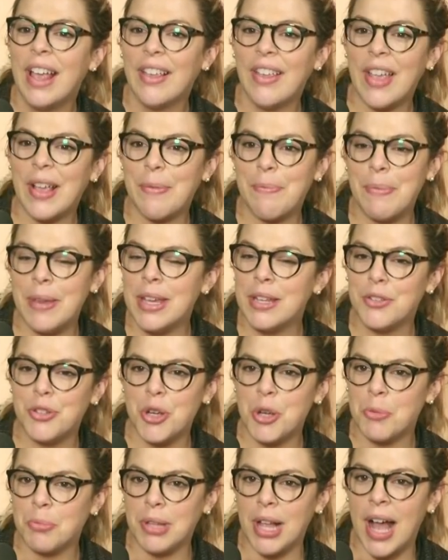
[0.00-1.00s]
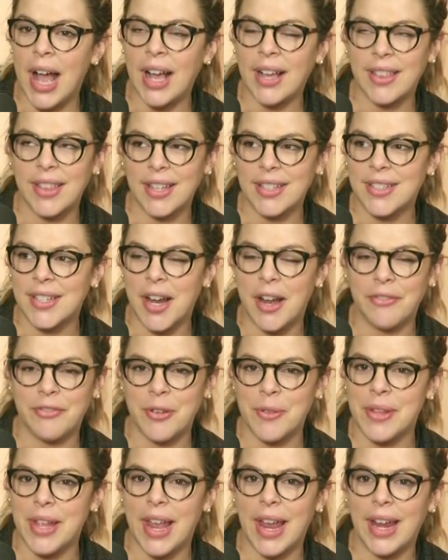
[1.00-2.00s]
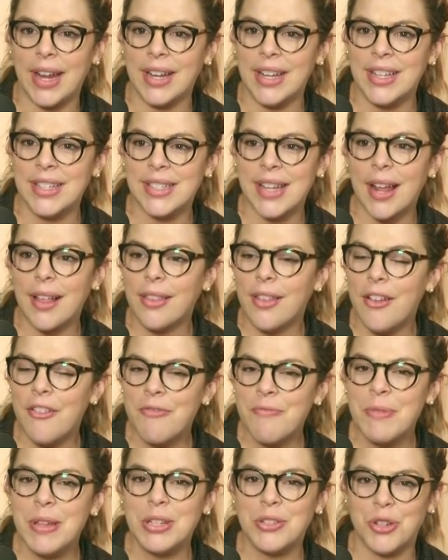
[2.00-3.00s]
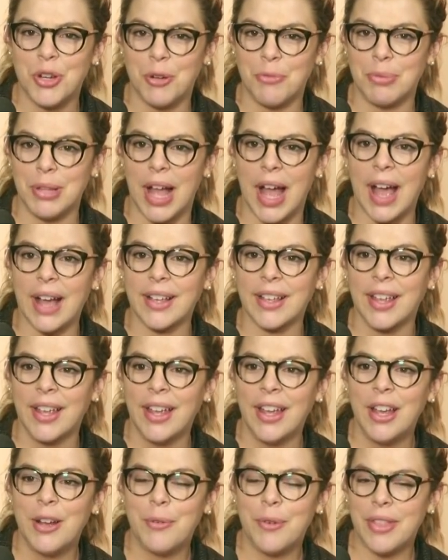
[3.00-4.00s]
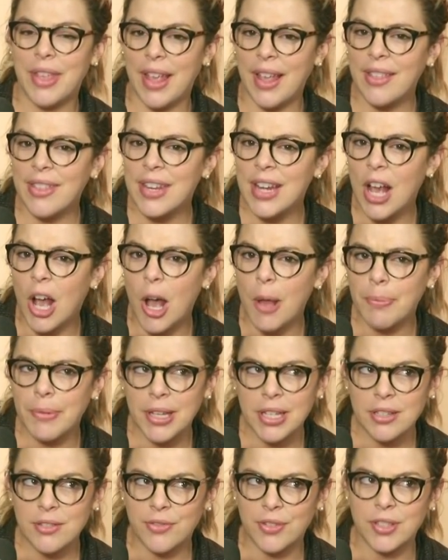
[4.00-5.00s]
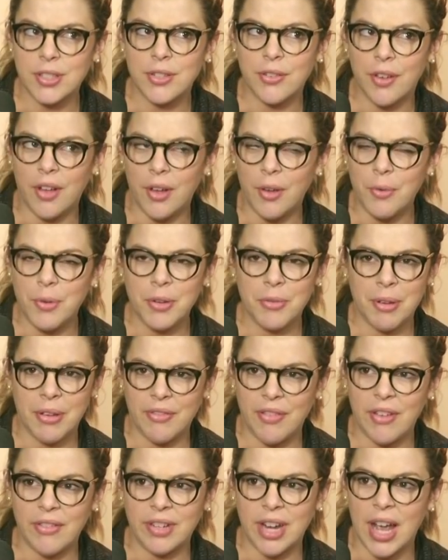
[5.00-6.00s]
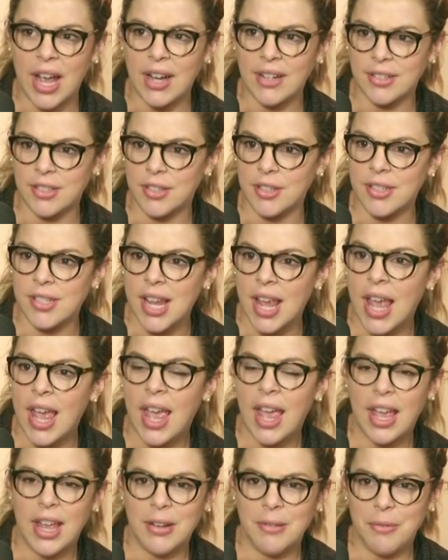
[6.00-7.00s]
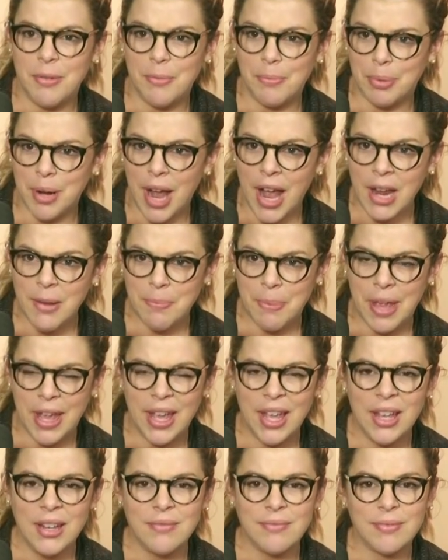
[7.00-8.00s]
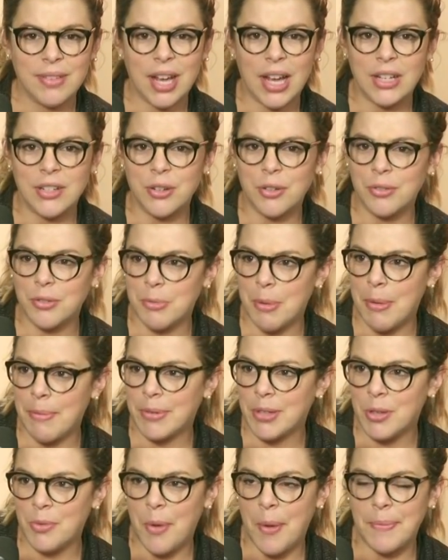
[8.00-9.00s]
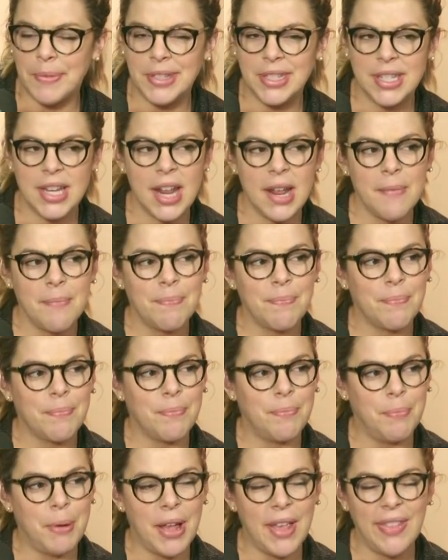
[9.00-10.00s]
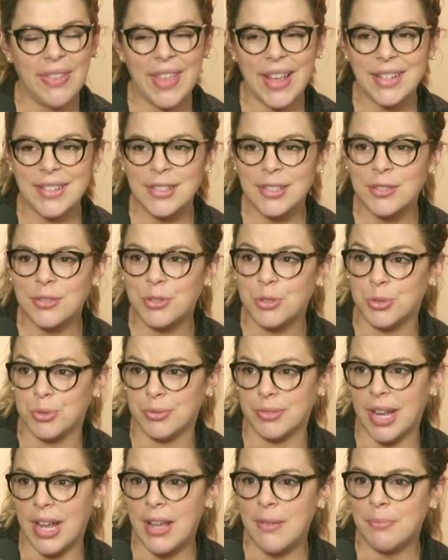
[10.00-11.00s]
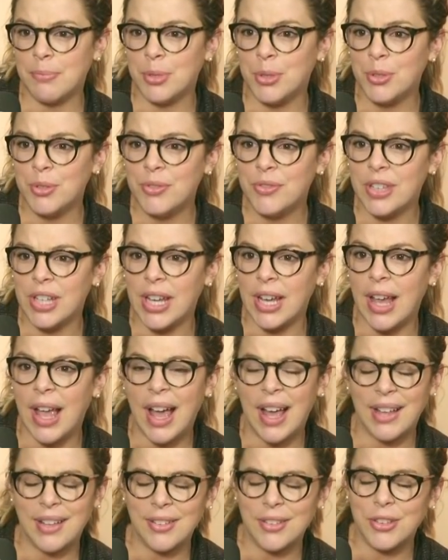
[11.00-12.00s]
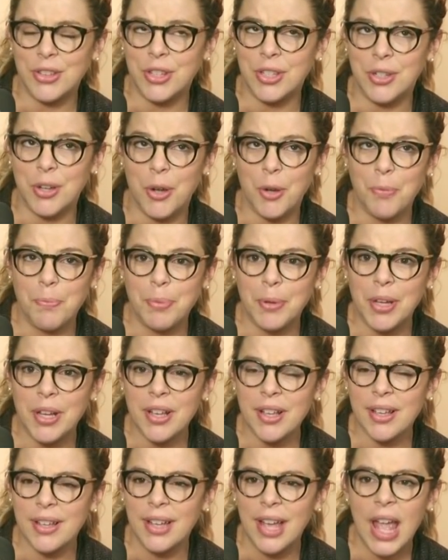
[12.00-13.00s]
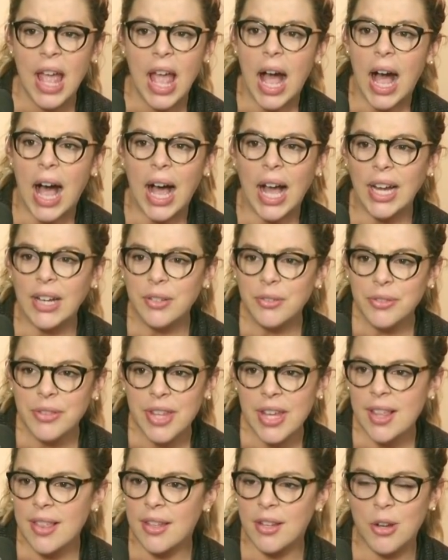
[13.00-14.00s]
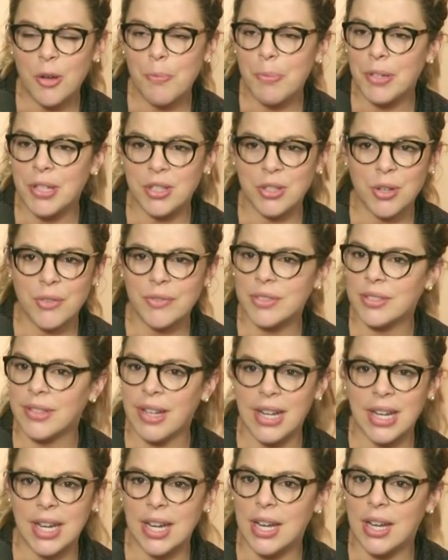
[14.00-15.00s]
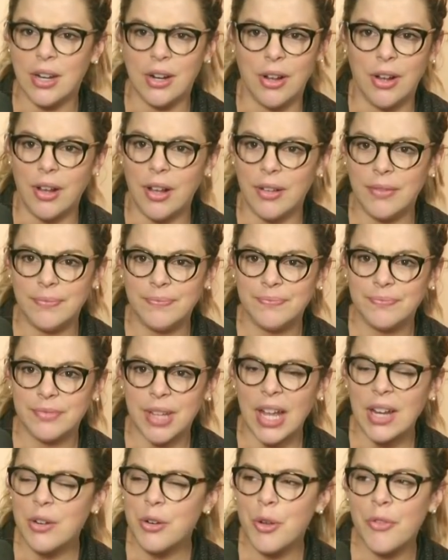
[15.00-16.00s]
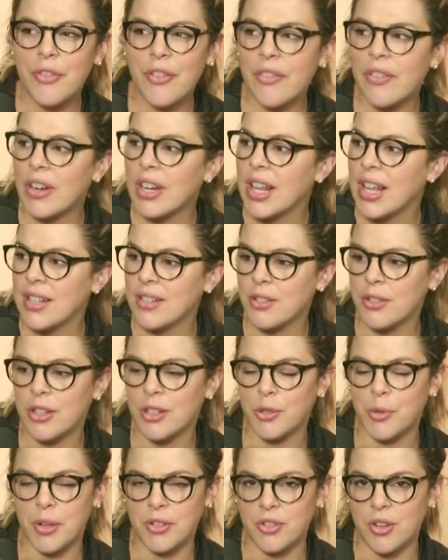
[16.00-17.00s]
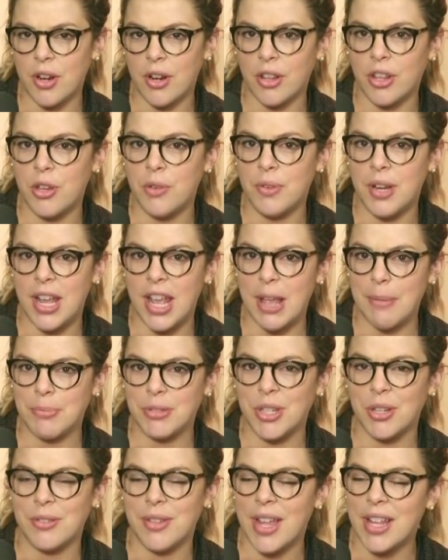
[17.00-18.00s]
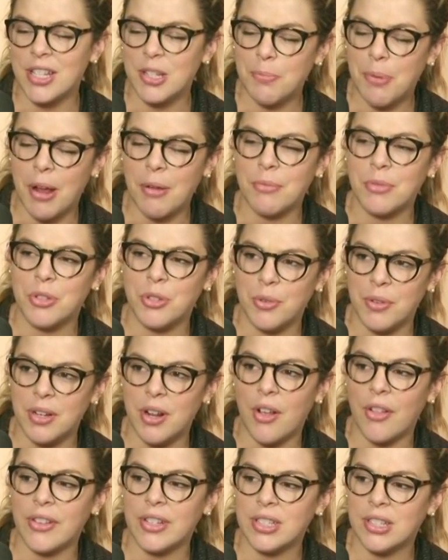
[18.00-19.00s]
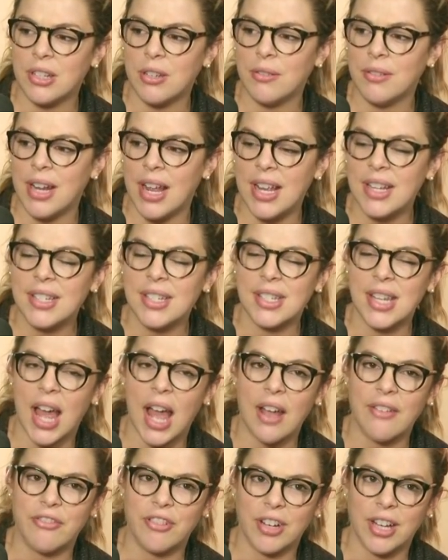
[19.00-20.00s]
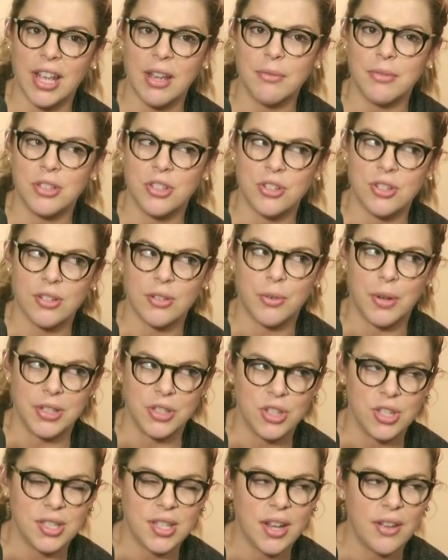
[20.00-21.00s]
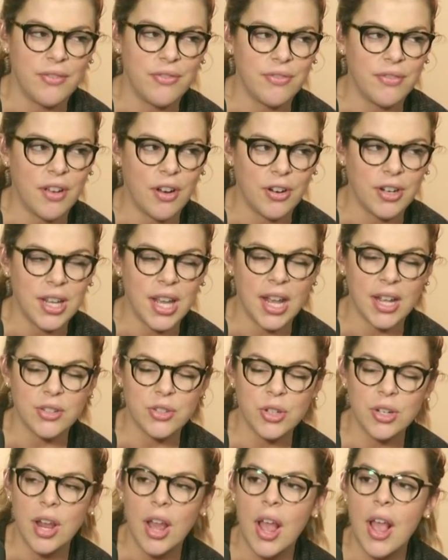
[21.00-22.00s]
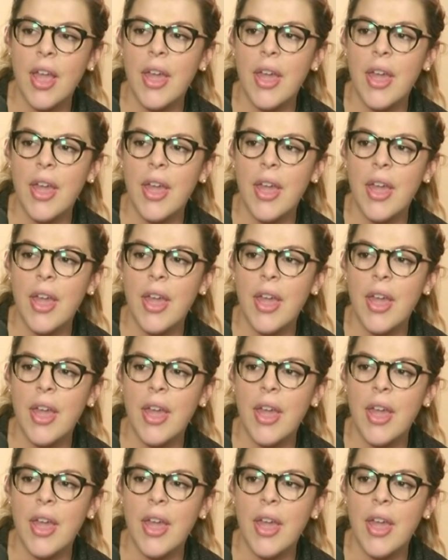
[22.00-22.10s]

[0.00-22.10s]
Like Meet Joe Black, that's not from the 80s. I love Meet Joe Black with Anthony Hopkins, first of all, one of my favorite actors, and Brad Pitt. I don't remember the woman's name, but that's a great movie. The Notebook. I don't think The Notebook is overrated at all. I don't know if I've already answered this question on a Q&A episode. That's the problem with doing all these Q&As, is that I forget which questions I've already answered.